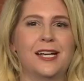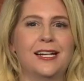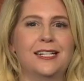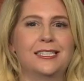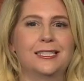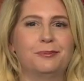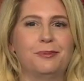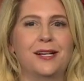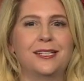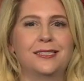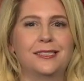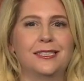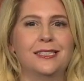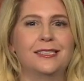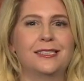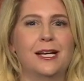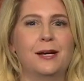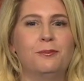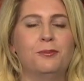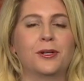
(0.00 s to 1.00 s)
That to spice
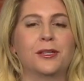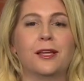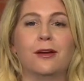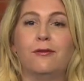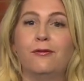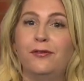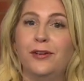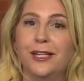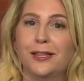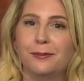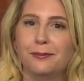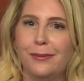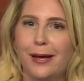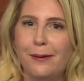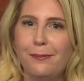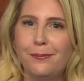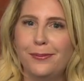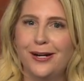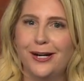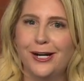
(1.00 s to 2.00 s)
things up with a fifth
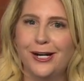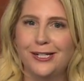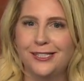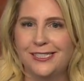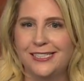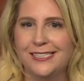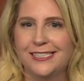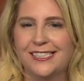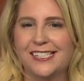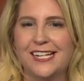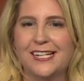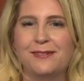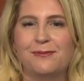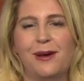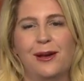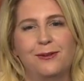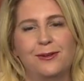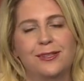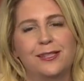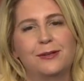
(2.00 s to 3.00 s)
member. Tina's
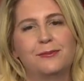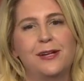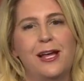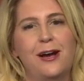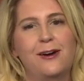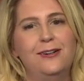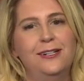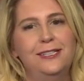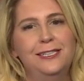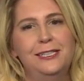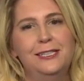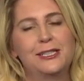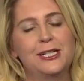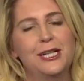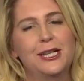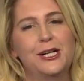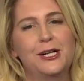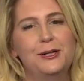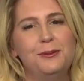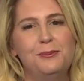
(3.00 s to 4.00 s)
standing by with them now
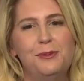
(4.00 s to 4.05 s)
to learn